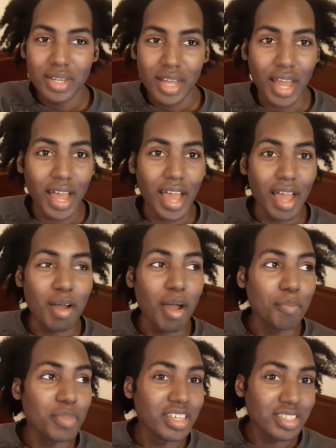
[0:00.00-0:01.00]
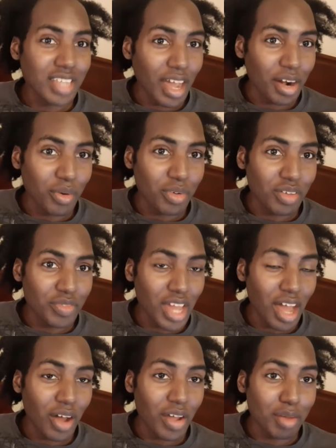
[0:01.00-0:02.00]
I missed out on giving
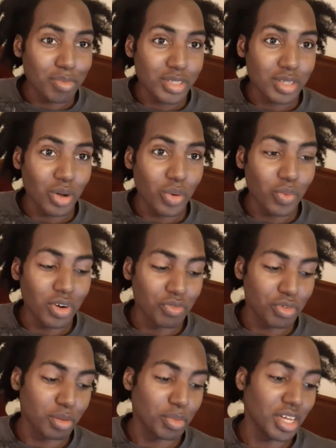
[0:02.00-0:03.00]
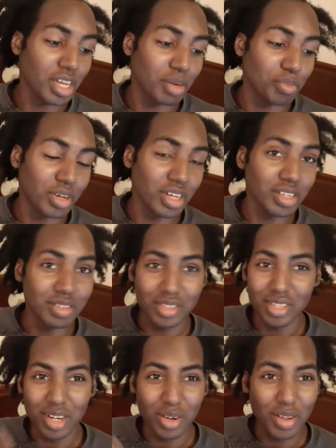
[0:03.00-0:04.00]
y'all episode 1 from the beginning. But,
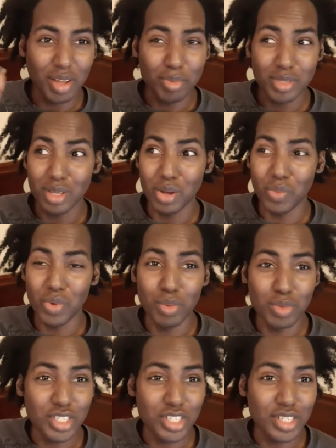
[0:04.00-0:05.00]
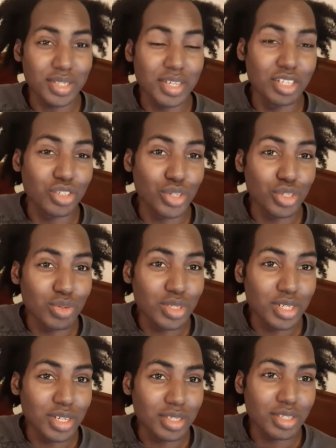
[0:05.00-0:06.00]
you know, episode 1 was just
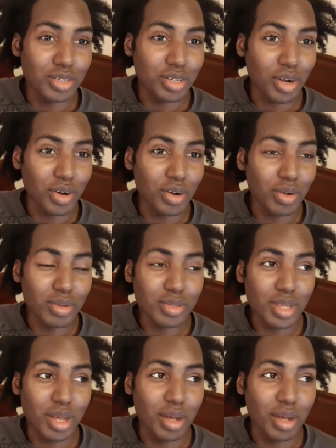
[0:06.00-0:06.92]
introducing us to the girls.